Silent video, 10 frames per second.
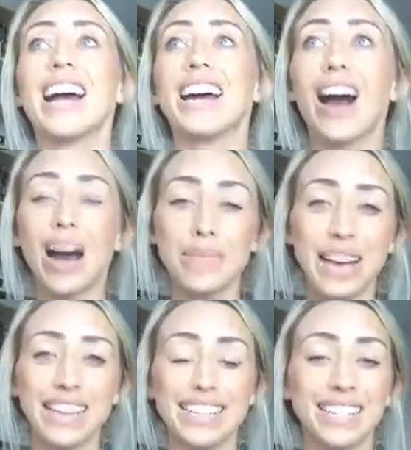
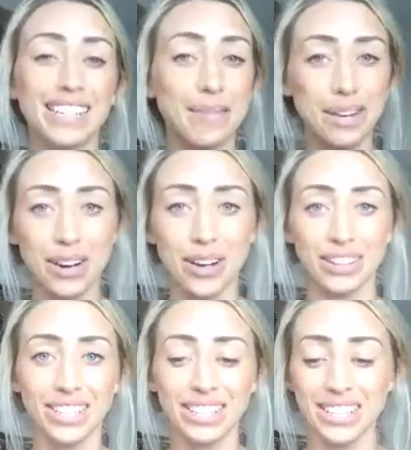comment, let me know you're
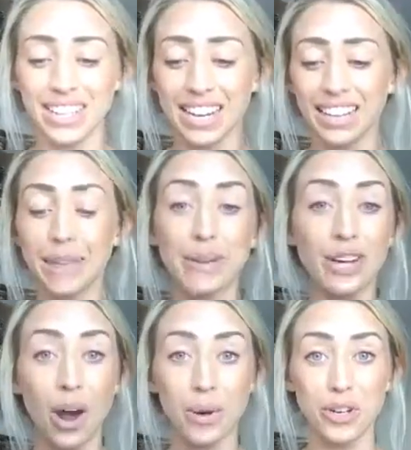listening, let me
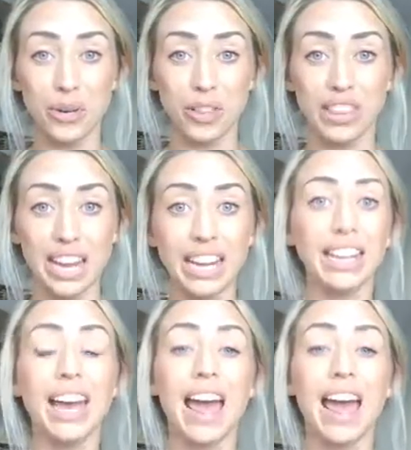know what you think,